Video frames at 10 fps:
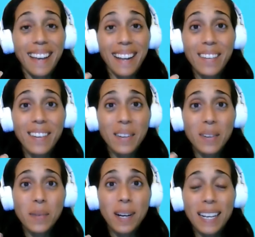Hello
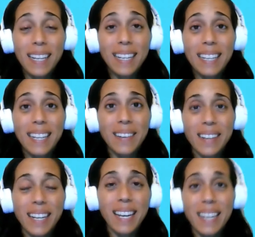everyone, here
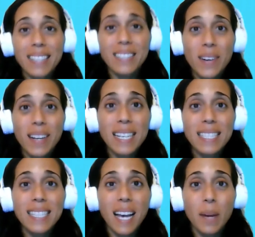Leilani
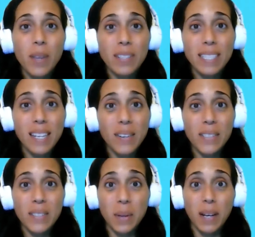Torres. I'm your
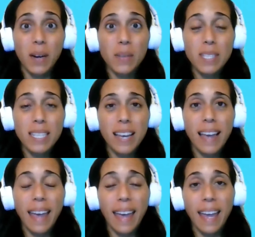Synchroson coach,
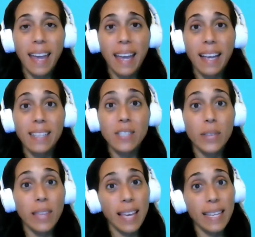and
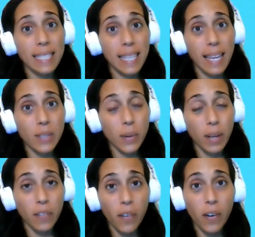today is day
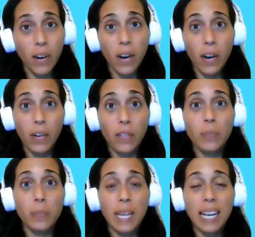24 of
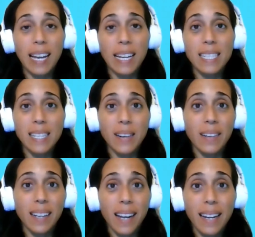Be Light,
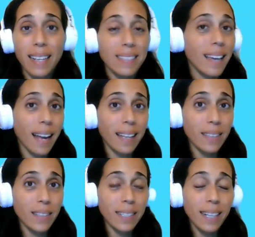Share Light
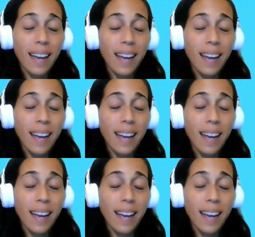calendar.